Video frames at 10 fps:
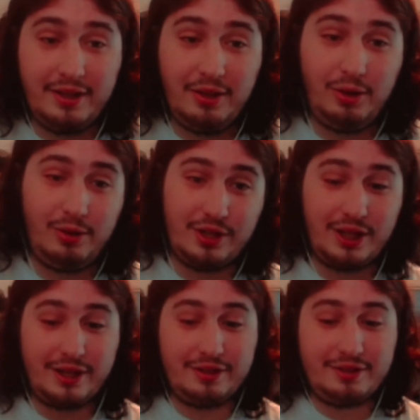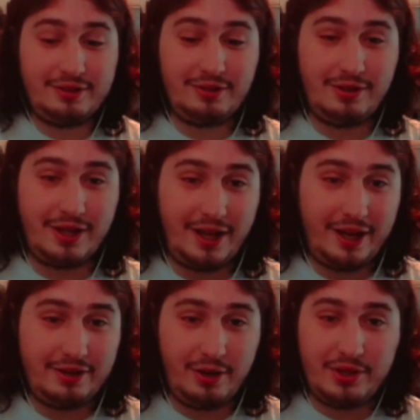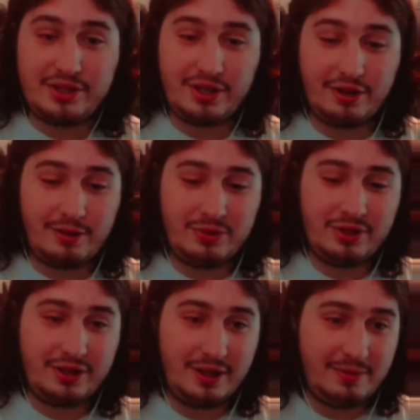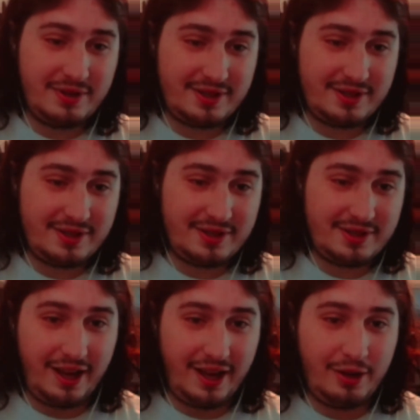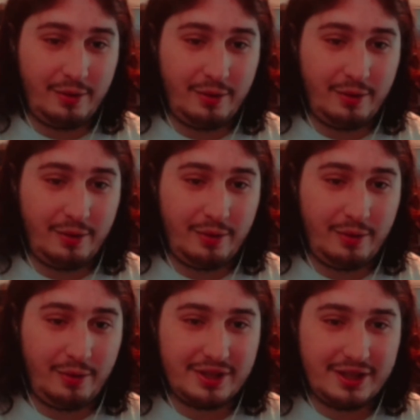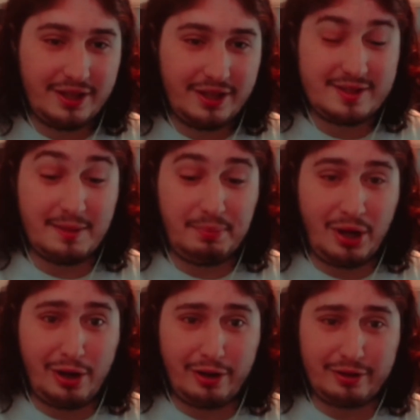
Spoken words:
Hold on. I know the term. Give me a second. I know that term. He's the bard.